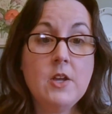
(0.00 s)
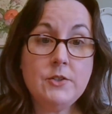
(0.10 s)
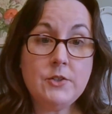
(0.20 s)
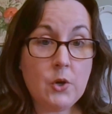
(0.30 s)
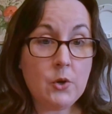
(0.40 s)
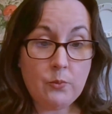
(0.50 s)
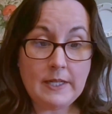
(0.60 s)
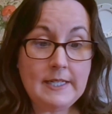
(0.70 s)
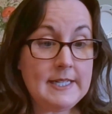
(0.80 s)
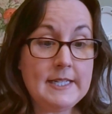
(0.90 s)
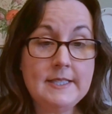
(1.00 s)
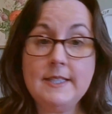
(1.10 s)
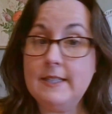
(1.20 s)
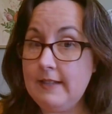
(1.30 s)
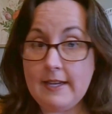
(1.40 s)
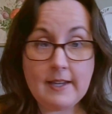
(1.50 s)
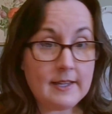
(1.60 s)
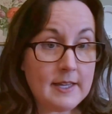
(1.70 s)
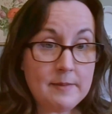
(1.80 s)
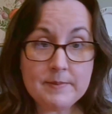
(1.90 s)
So what it is, like I
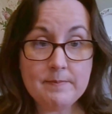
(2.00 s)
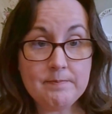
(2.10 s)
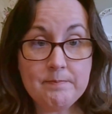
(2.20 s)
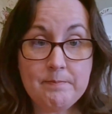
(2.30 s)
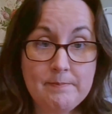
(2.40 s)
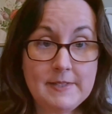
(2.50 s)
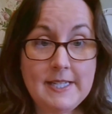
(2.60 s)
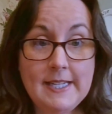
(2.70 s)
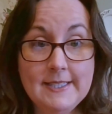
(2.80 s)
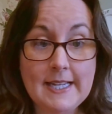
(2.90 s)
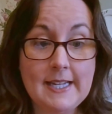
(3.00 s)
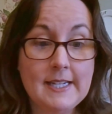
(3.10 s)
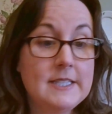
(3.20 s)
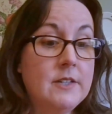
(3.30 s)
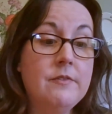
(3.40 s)
keep teasing, it's a